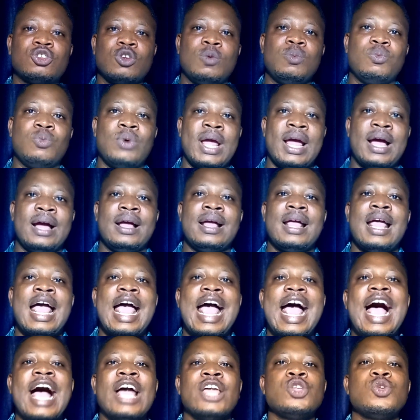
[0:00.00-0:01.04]
somewhere
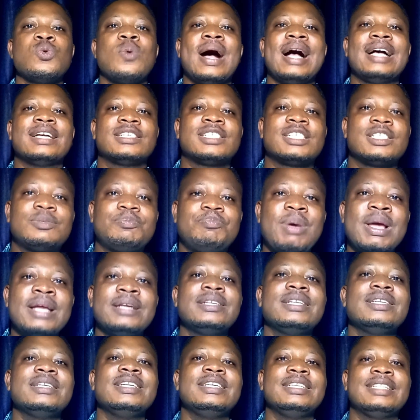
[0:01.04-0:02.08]
and you are
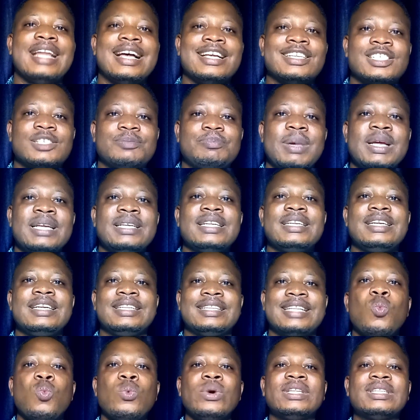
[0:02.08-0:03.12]
spending it and spending
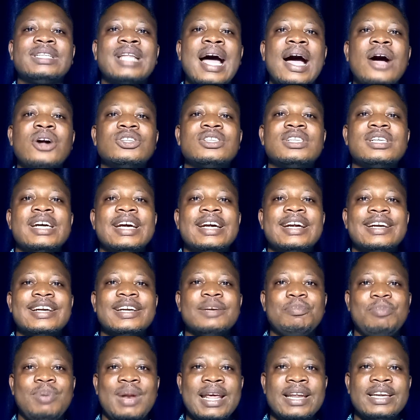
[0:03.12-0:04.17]
it without
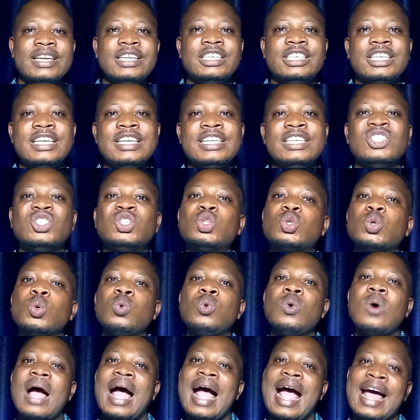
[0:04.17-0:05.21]
replenishing it
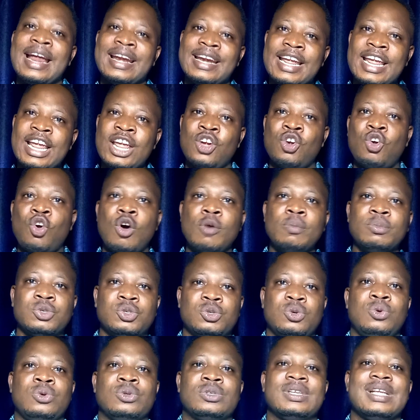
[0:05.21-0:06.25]
through an income
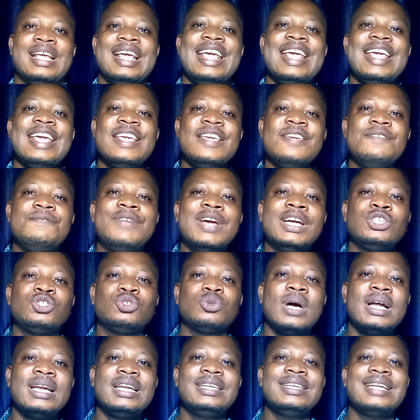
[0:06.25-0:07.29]
source,
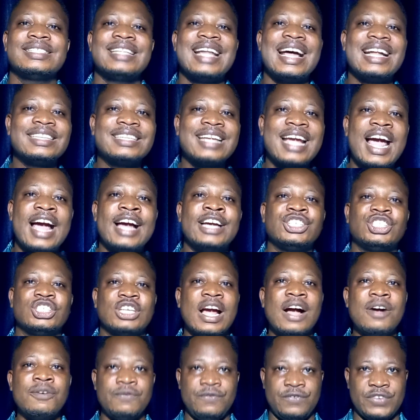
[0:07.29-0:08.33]
eventually that cash
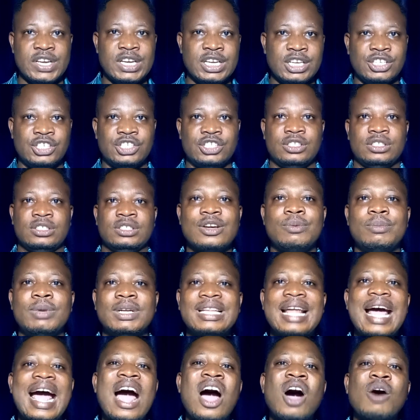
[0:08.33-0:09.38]
can finish. No
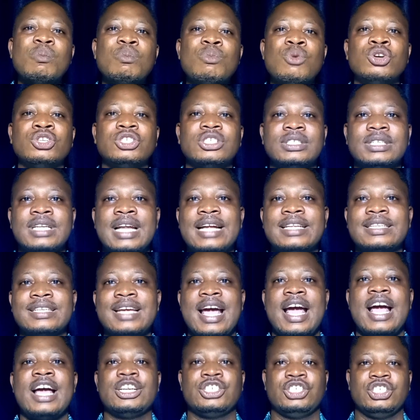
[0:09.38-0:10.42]
matter how much
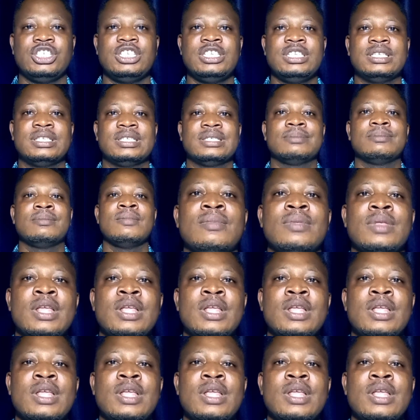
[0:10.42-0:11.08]
that cash is,